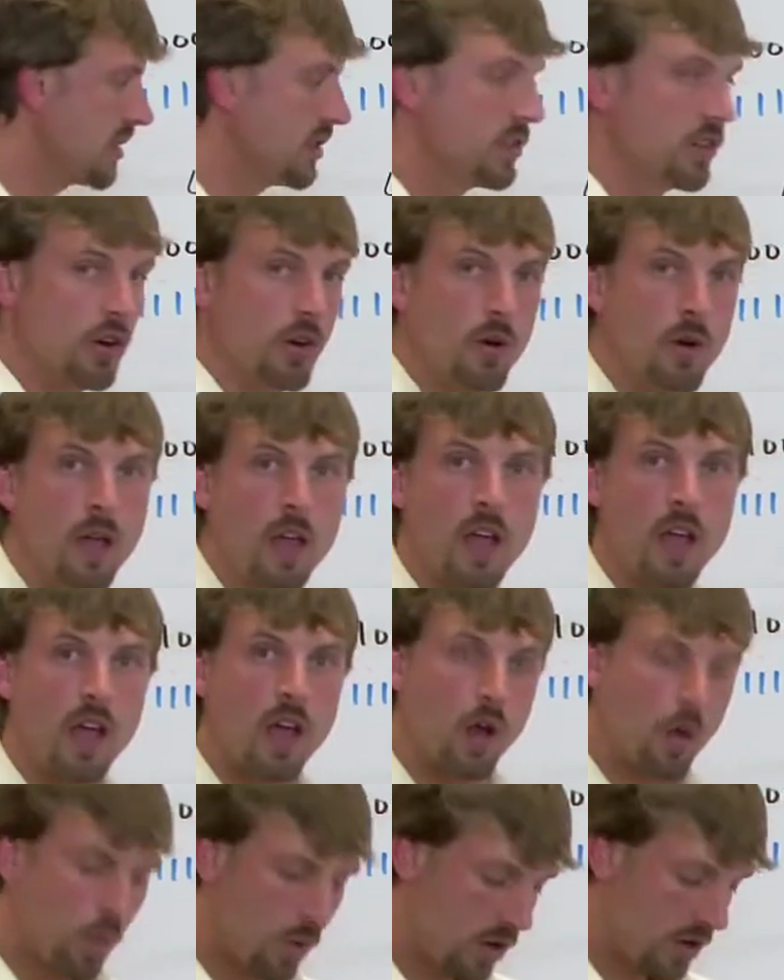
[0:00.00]
So
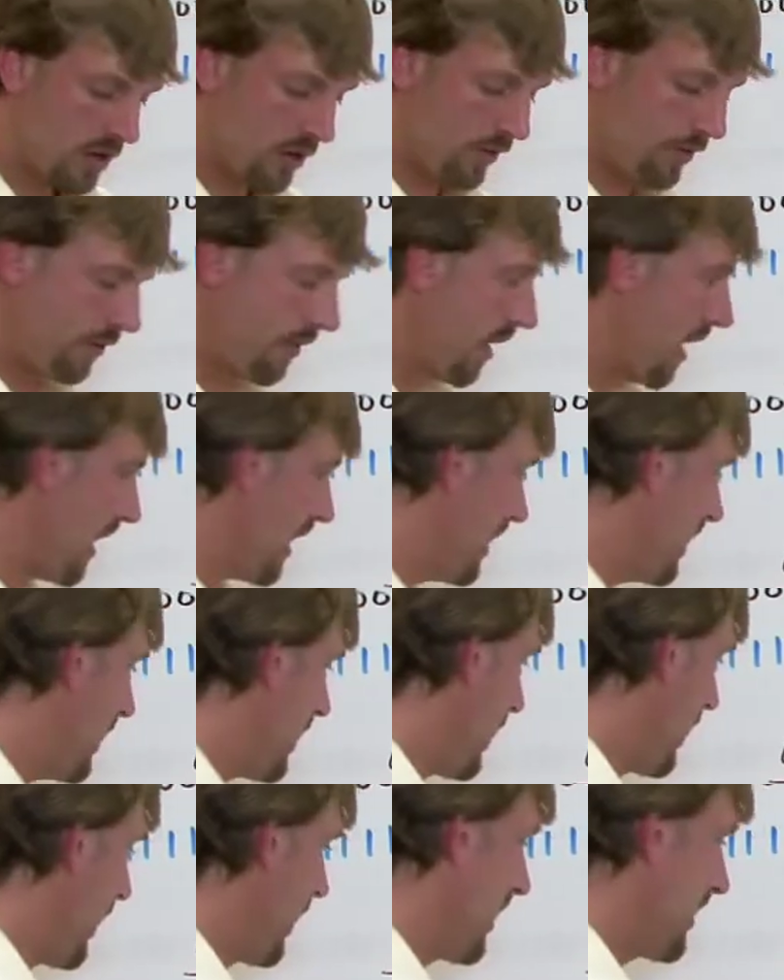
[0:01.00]
what you'll find
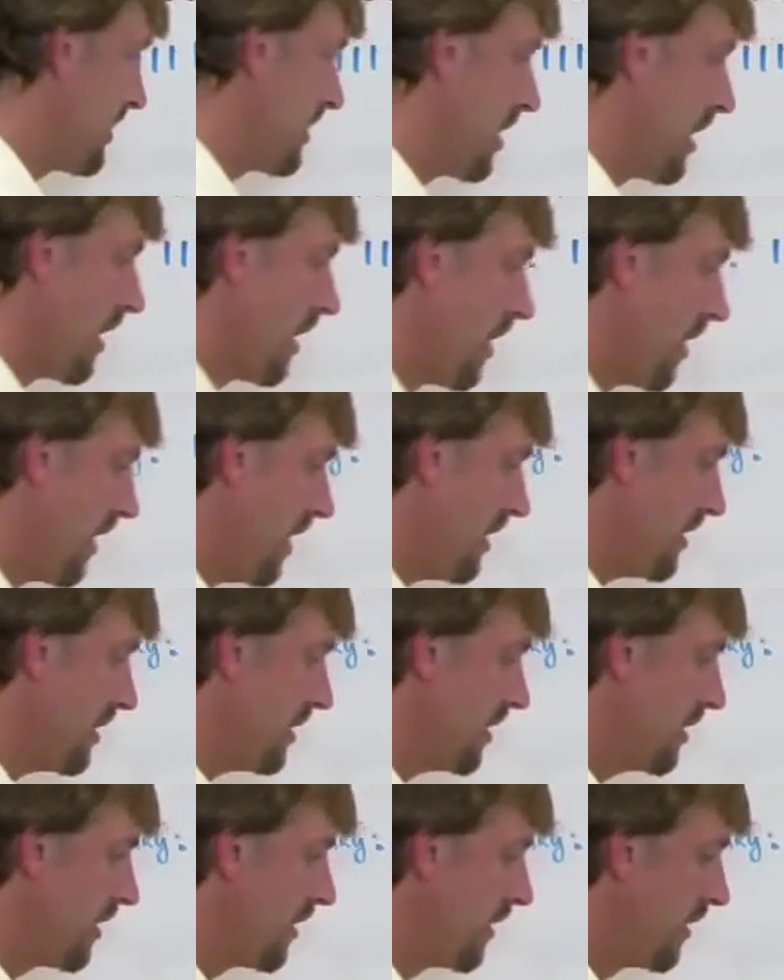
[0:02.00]
here is
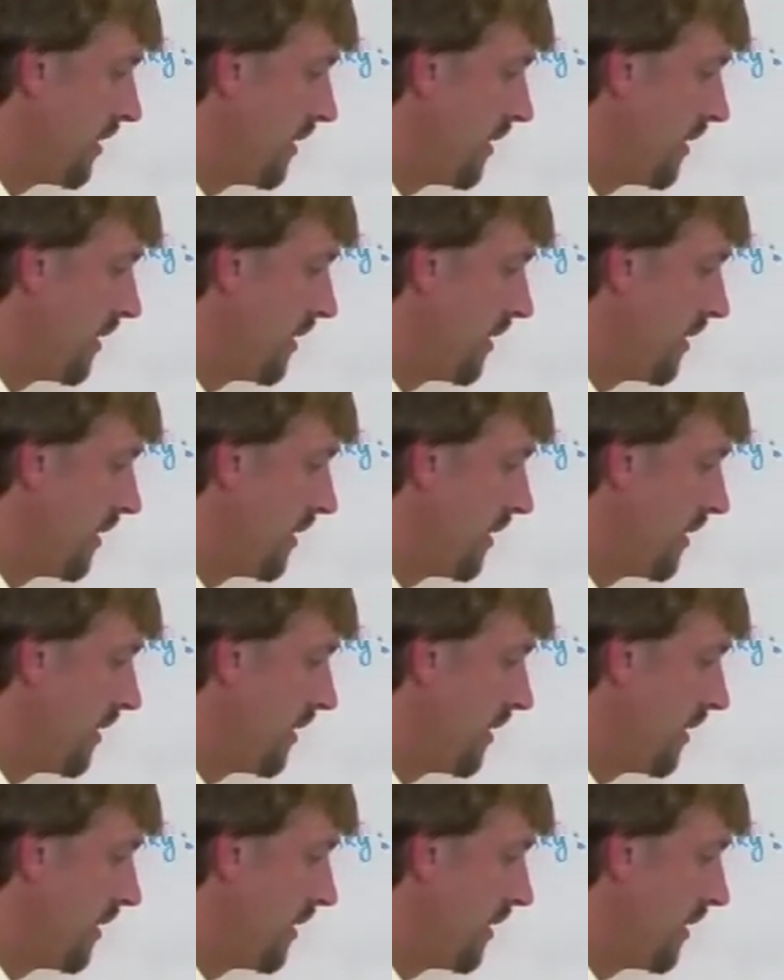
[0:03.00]
this